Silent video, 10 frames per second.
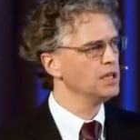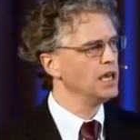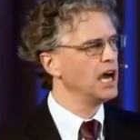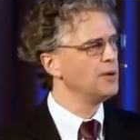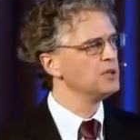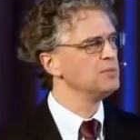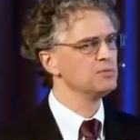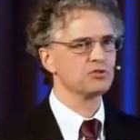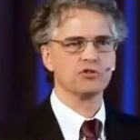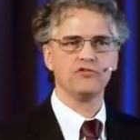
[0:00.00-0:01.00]
how many people
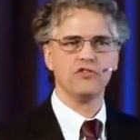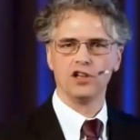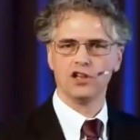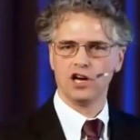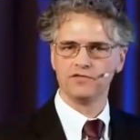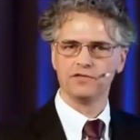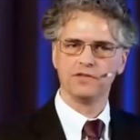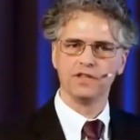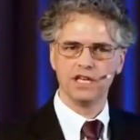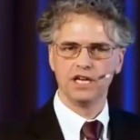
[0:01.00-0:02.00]
sort of fall off
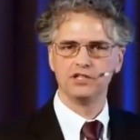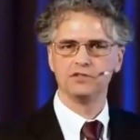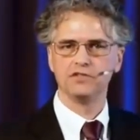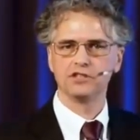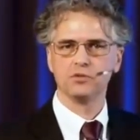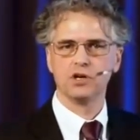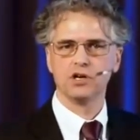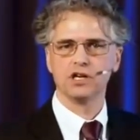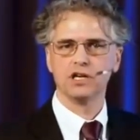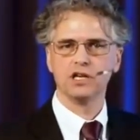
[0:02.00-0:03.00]
the edge of this
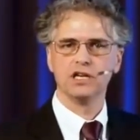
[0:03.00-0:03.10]
work.